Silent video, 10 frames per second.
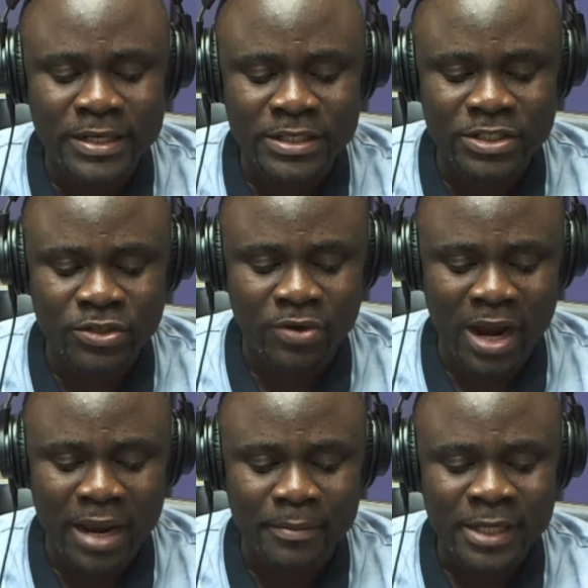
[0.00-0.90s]

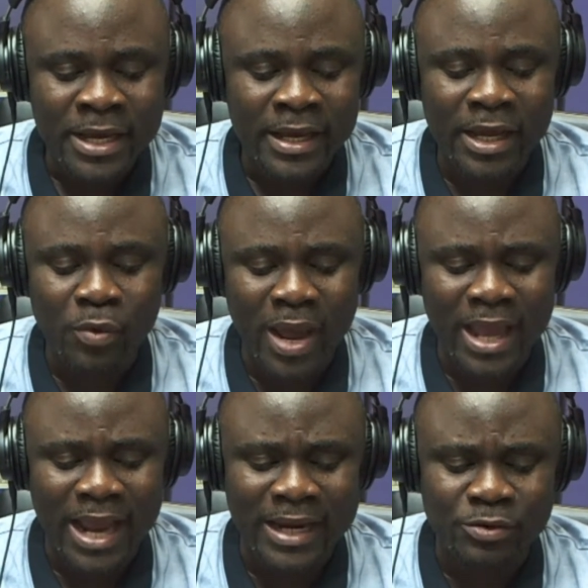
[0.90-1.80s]
described. In way,
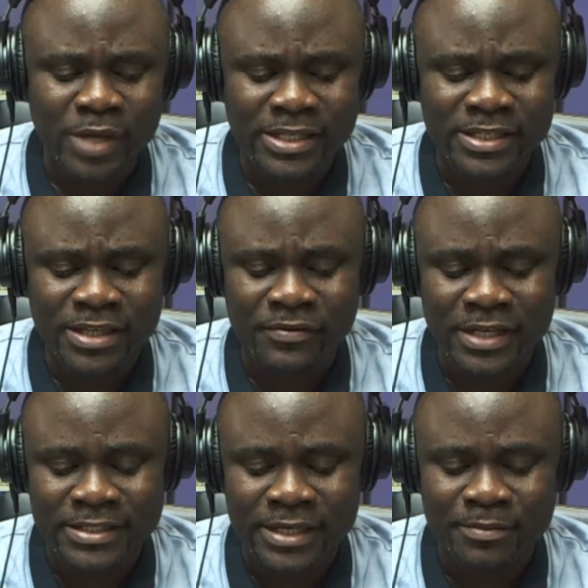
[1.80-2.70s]
a Ghana Education Service
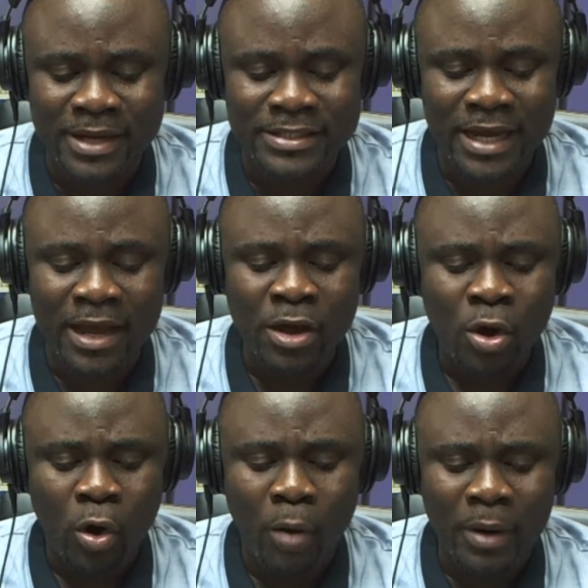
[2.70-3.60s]
a statement
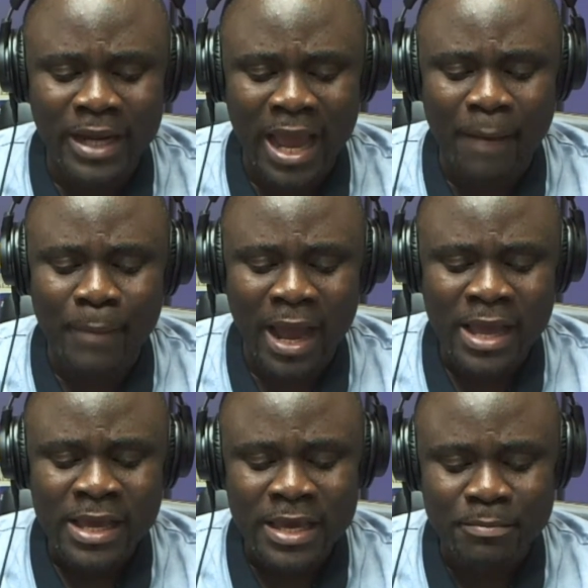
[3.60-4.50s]
on Mode Abba.
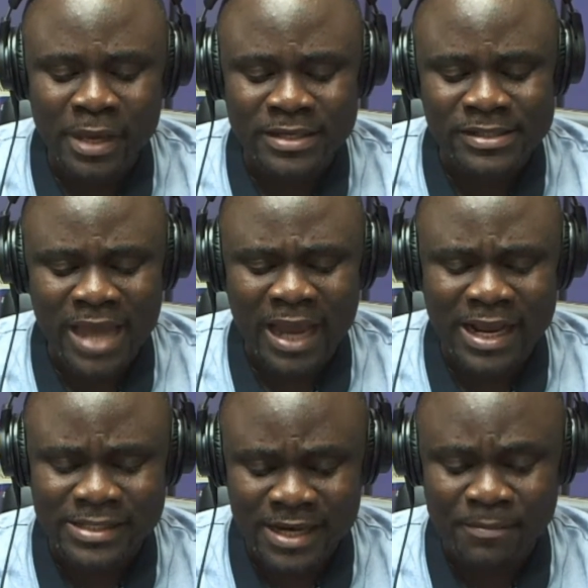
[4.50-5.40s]

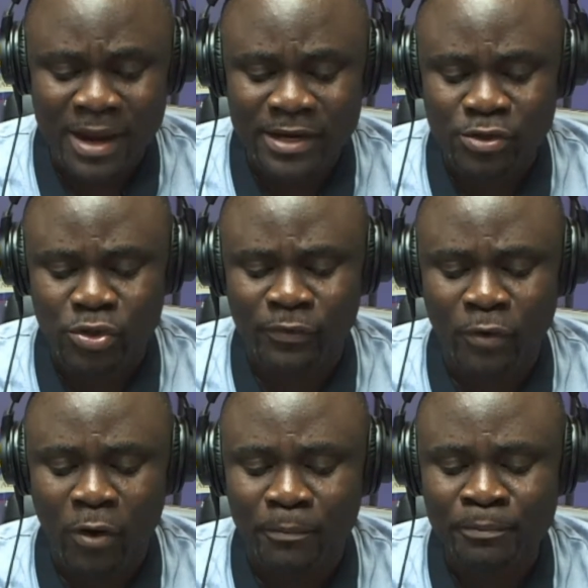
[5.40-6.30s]
Mensaka statement and so
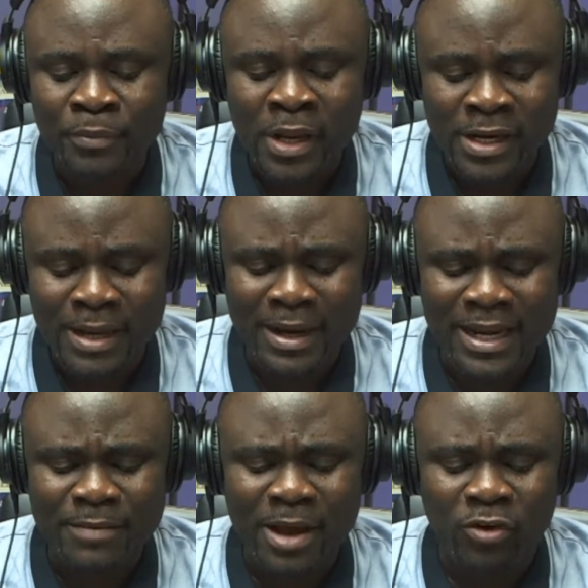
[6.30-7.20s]
from the
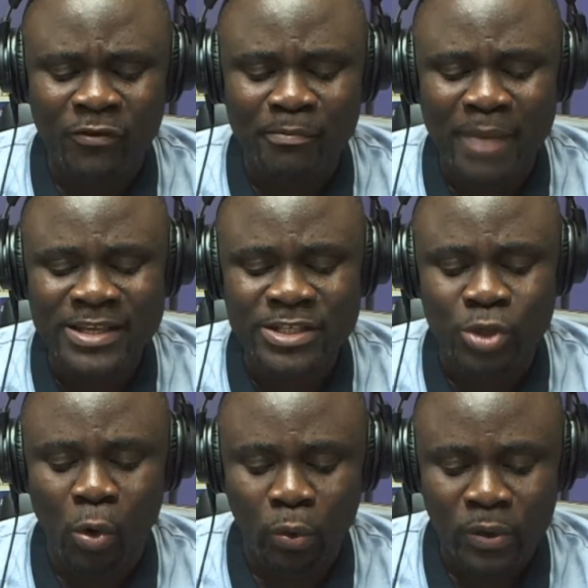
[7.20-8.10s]
management of Men's
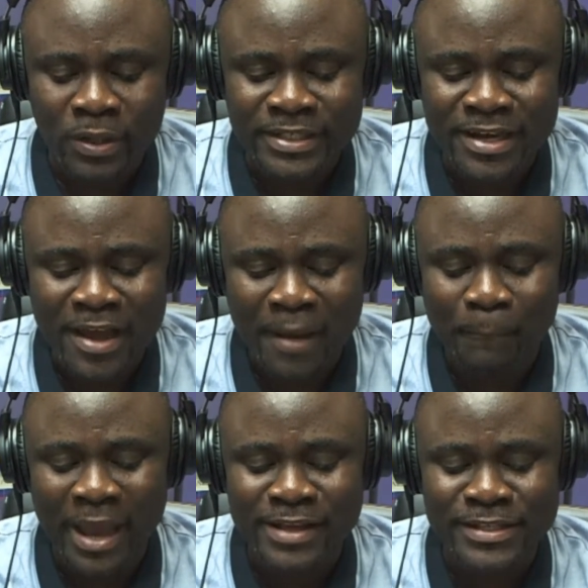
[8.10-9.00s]
Gold.
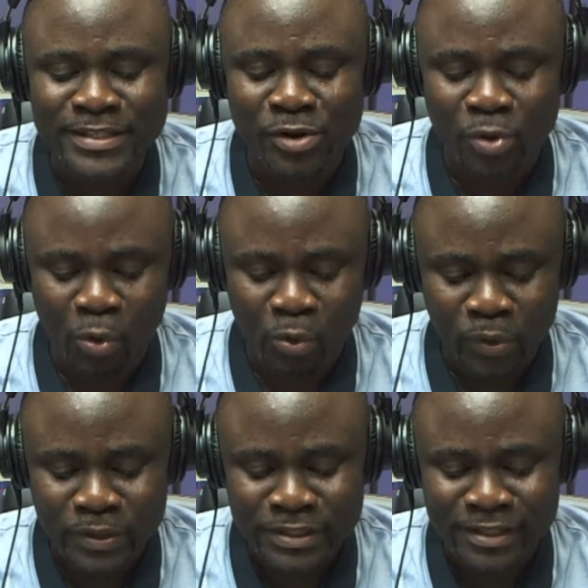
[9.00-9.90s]
Men's Gold